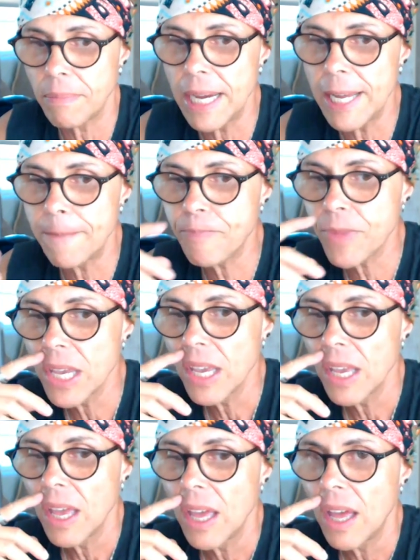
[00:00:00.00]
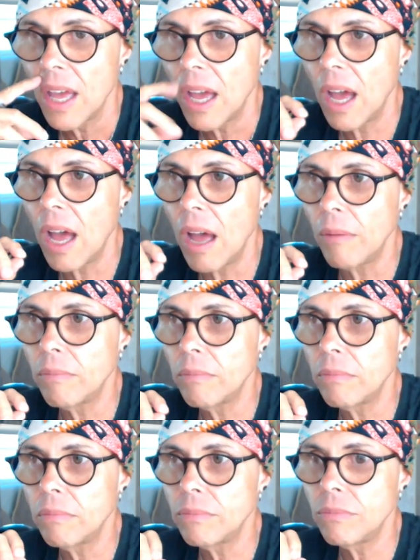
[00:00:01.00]
But
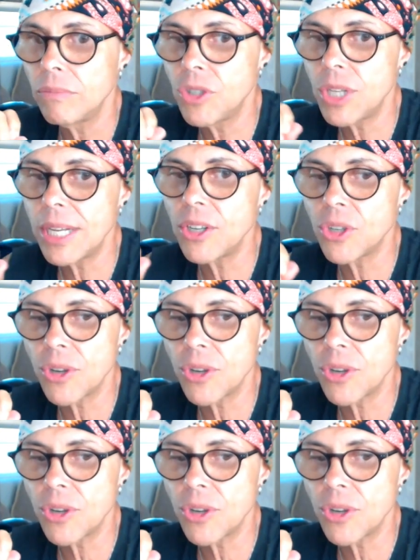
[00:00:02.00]
gender